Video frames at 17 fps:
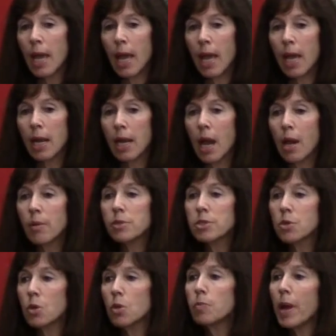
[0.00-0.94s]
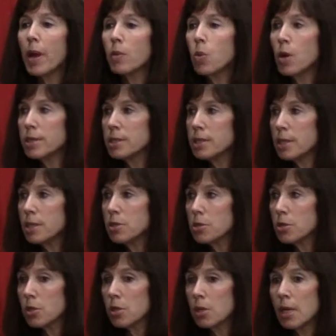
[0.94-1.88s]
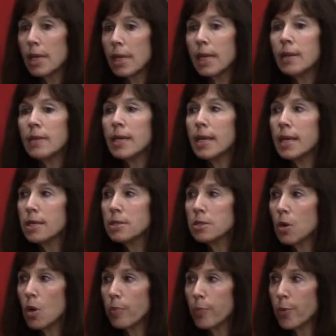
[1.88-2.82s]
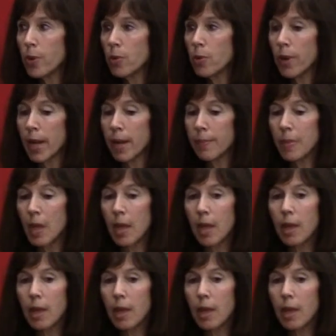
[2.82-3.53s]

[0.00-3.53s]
And I was told by one teacher in the ESOL program